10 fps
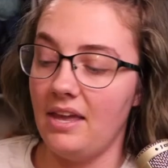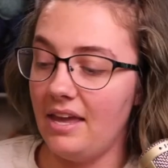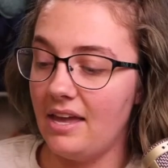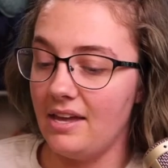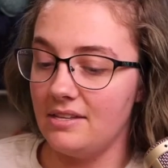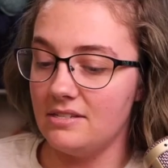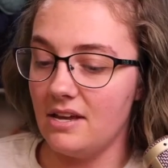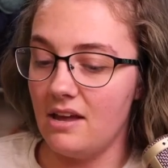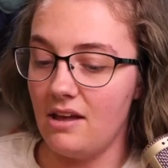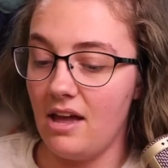And
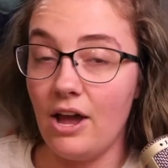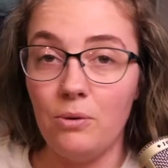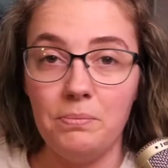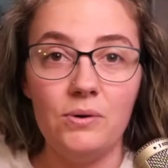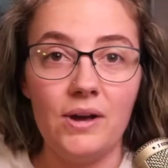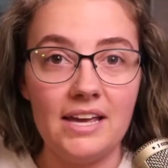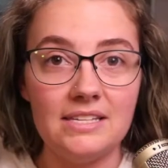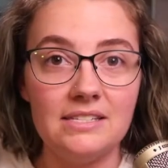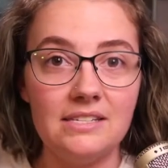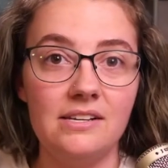I hope you
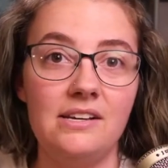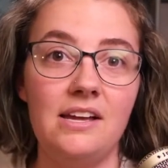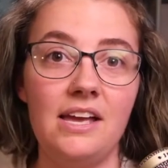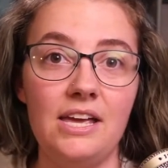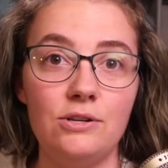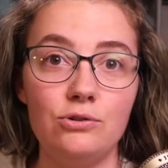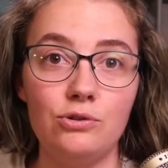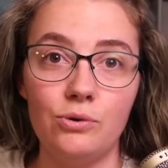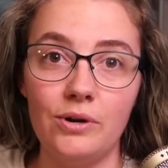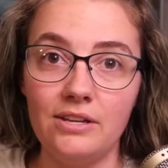guys
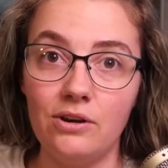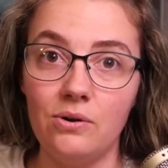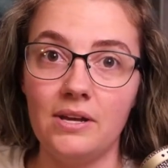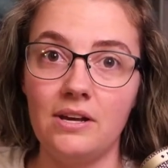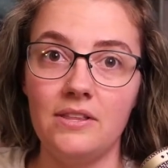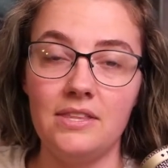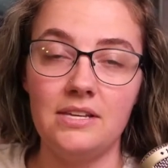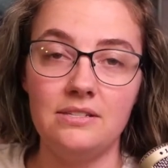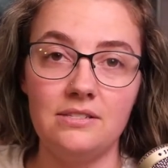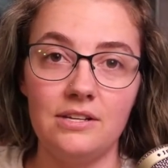enjoyed going on
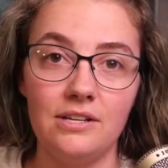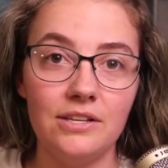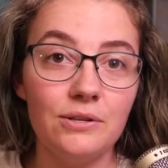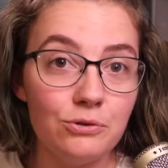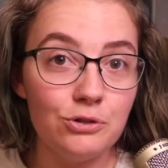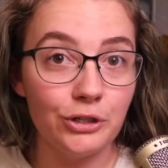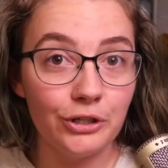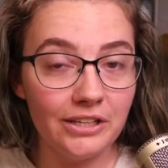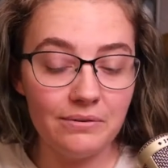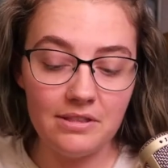this little
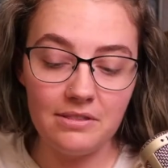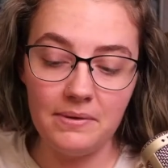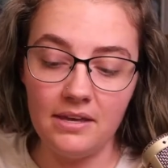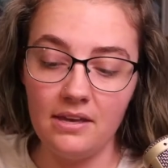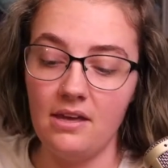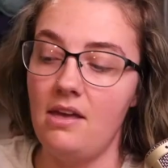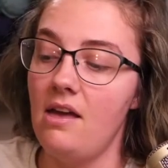journey with me.